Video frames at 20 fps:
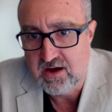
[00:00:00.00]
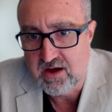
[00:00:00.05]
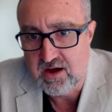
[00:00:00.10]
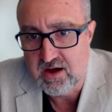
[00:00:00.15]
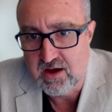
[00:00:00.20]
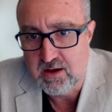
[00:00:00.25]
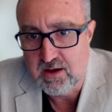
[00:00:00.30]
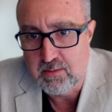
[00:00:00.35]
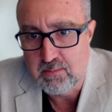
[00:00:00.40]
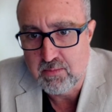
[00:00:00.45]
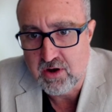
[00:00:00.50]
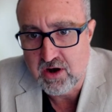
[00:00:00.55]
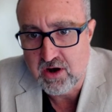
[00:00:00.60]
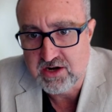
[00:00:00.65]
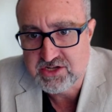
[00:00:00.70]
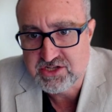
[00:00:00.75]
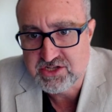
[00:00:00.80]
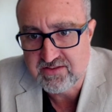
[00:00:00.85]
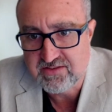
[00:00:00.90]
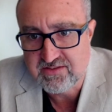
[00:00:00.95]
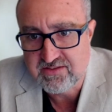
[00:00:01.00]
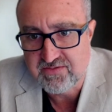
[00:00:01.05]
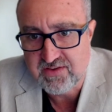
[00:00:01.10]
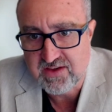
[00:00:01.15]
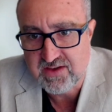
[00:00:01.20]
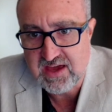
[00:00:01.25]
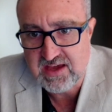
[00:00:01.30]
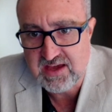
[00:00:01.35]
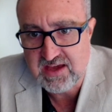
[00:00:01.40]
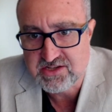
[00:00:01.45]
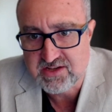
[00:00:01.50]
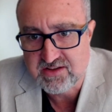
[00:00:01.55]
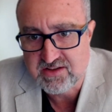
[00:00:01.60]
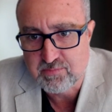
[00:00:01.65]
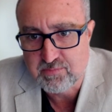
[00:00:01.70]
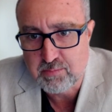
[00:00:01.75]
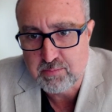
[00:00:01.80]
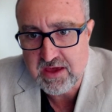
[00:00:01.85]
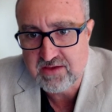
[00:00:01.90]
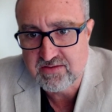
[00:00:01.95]
our
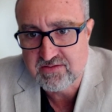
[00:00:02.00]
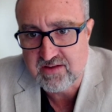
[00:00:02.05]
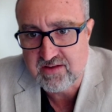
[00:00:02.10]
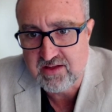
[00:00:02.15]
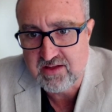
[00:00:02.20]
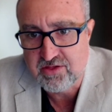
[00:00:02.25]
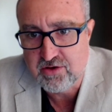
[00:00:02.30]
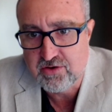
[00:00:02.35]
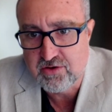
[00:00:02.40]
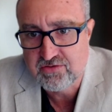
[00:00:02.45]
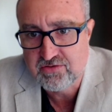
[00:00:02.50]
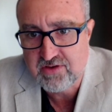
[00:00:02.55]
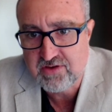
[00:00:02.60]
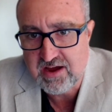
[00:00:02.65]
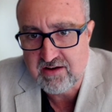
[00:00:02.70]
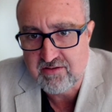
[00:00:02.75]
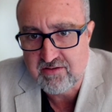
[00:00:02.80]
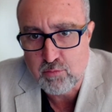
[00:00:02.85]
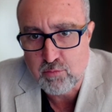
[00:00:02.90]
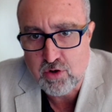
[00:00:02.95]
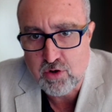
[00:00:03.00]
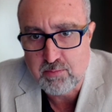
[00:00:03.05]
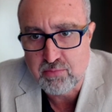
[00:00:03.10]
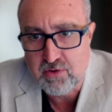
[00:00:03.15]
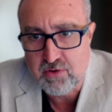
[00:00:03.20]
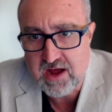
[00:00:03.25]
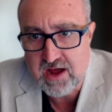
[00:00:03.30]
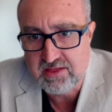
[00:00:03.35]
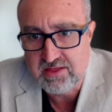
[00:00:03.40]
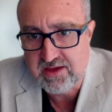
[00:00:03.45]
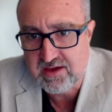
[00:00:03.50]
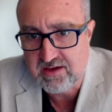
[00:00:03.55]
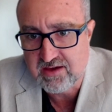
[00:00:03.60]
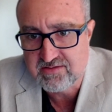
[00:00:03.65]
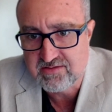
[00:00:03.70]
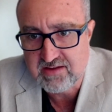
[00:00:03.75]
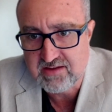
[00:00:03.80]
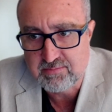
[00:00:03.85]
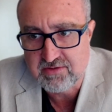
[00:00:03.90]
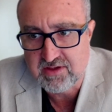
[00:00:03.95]
justifications based on those kind of more broadly
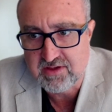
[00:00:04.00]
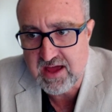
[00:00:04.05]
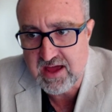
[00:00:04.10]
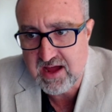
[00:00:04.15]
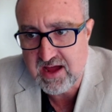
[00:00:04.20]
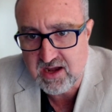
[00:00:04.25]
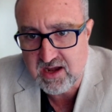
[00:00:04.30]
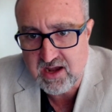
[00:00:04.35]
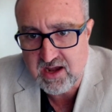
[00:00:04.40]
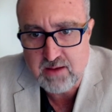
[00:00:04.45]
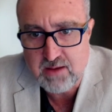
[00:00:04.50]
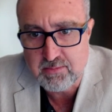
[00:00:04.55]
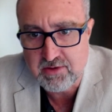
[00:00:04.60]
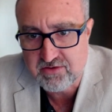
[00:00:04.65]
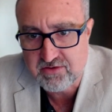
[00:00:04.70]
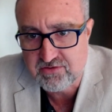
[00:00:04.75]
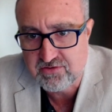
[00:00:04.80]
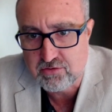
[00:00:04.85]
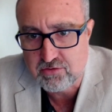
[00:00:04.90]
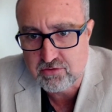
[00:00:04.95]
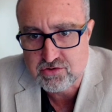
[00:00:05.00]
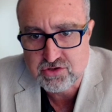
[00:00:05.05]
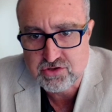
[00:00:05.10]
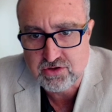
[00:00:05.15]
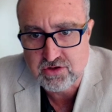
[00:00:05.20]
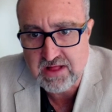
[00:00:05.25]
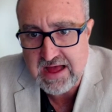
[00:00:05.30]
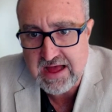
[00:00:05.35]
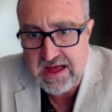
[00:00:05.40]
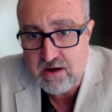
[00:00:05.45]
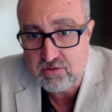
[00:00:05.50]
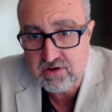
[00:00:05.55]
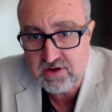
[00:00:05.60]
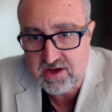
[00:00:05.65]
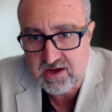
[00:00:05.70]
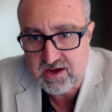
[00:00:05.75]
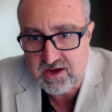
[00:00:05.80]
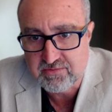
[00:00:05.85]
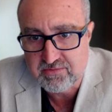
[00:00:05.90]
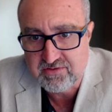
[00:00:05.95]
accepted economic, social
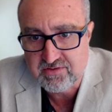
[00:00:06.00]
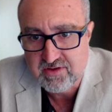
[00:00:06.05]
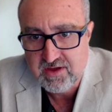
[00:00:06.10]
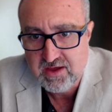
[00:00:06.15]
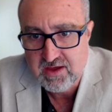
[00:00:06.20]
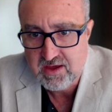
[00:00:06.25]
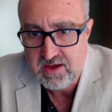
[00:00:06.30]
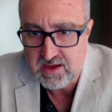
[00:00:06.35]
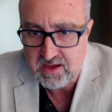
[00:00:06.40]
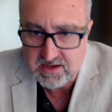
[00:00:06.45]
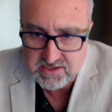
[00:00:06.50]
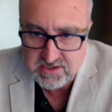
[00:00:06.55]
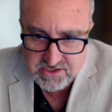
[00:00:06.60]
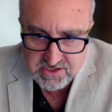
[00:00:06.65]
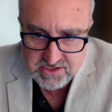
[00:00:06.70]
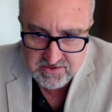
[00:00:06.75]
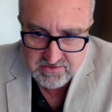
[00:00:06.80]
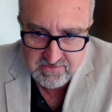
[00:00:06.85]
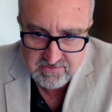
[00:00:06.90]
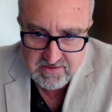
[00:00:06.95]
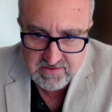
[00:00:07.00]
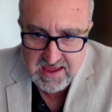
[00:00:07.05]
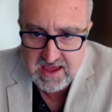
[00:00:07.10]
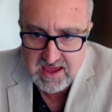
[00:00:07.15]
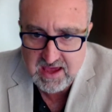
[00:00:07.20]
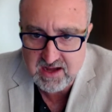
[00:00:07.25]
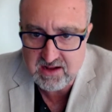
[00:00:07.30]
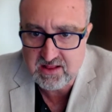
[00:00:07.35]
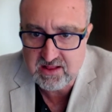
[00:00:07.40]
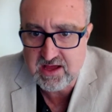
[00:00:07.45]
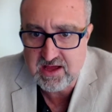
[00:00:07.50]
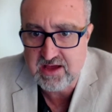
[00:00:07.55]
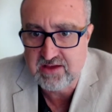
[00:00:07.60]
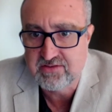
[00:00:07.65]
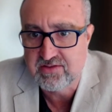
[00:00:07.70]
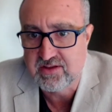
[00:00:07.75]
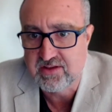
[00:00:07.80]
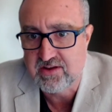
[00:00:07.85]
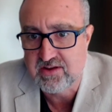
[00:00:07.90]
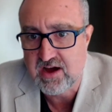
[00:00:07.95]
outcomes, and just
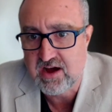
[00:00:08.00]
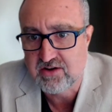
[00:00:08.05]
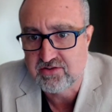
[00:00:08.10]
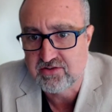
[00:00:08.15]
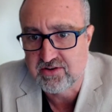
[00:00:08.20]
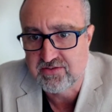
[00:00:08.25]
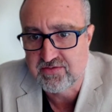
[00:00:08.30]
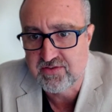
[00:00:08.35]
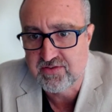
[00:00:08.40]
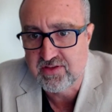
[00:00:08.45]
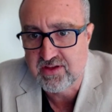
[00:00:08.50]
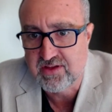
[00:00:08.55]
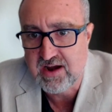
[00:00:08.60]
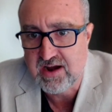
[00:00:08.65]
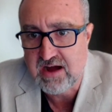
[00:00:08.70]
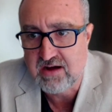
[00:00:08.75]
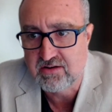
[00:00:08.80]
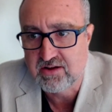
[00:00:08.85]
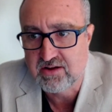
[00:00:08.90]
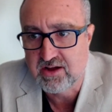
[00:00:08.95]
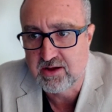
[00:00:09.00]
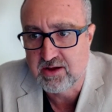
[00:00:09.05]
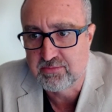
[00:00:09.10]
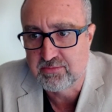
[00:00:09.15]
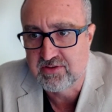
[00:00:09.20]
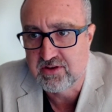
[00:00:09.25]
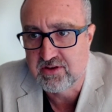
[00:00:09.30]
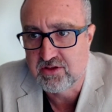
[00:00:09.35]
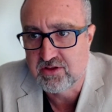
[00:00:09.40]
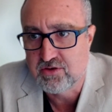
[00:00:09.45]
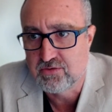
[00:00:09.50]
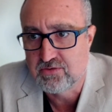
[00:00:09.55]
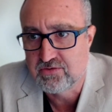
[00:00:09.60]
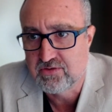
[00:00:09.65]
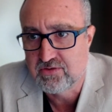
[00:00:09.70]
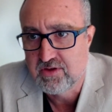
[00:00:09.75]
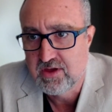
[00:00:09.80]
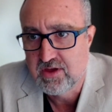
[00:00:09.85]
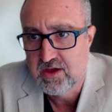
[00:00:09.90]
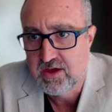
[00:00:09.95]
analyze the doctrines for their outcomes and
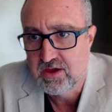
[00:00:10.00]
use